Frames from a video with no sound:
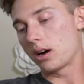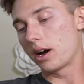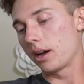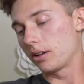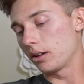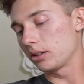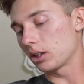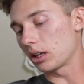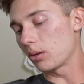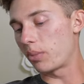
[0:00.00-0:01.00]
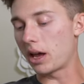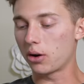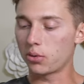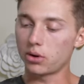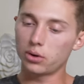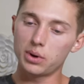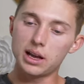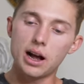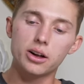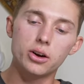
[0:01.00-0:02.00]
All right, let's look at the bankroll that we
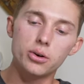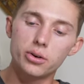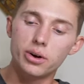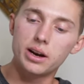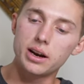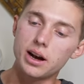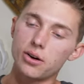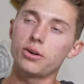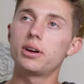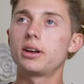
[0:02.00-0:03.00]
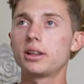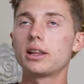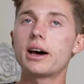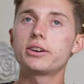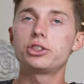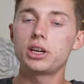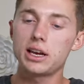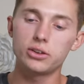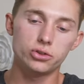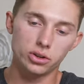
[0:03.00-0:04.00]
got going right now. A lot of
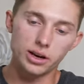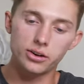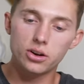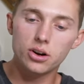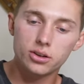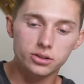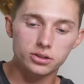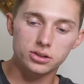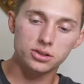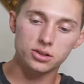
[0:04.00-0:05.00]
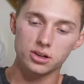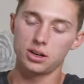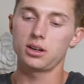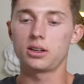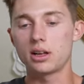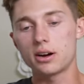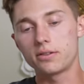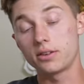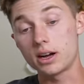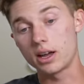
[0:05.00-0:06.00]
change, a lot of dollars, a lot
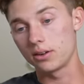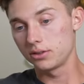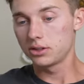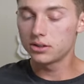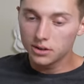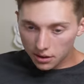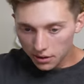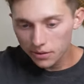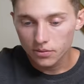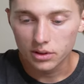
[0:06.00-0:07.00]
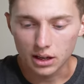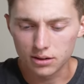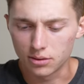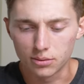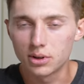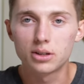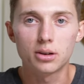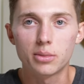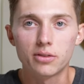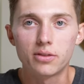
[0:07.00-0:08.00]
of fives. Not, no, what are you
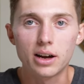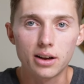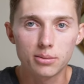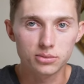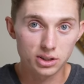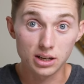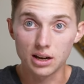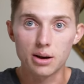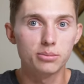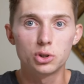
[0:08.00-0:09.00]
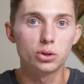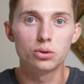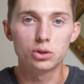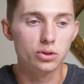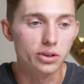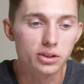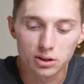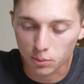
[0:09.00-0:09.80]
talking about five? I'm, see, I'm delusional at this